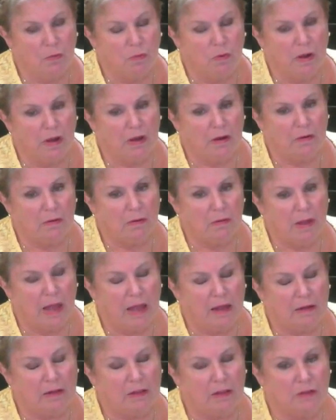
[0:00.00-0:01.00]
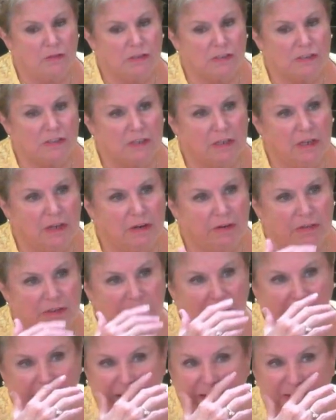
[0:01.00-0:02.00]
Where, how close is the
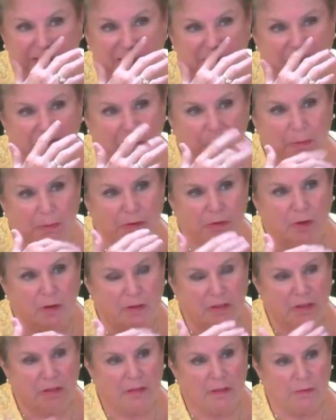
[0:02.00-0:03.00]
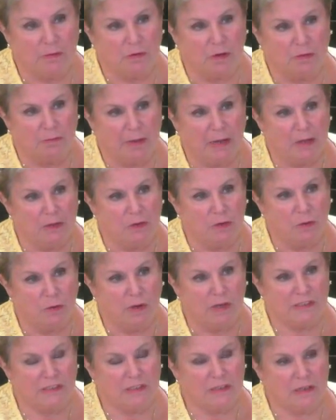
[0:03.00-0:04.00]
nearest house? Because we were talking, they're talking about
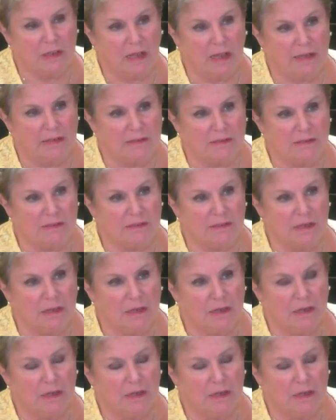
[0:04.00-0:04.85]
noise and lights.